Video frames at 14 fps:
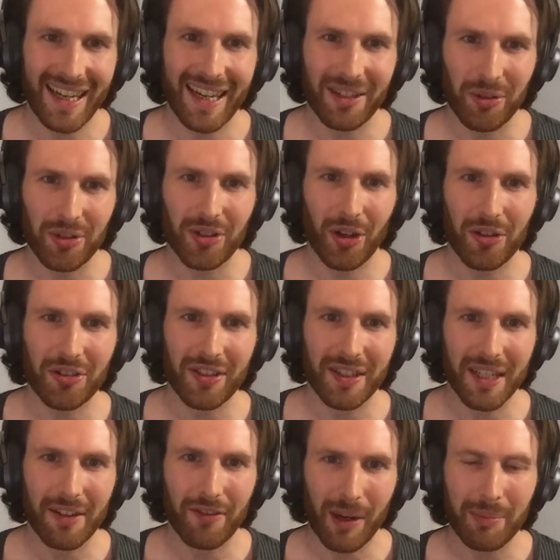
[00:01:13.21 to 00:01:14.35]
and also hosted
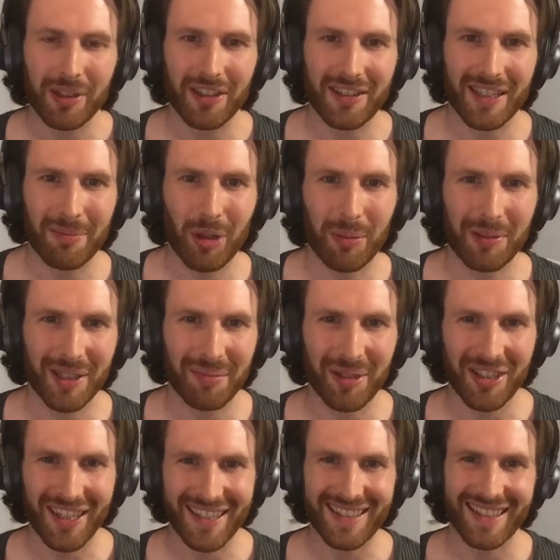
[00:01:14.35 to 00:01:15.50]
the fabulously popular
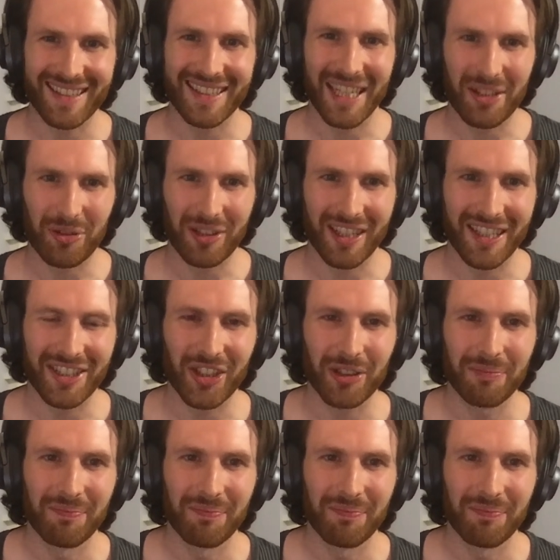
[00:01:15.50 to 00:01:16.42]
podcast, uh, The Ezra Klein Show.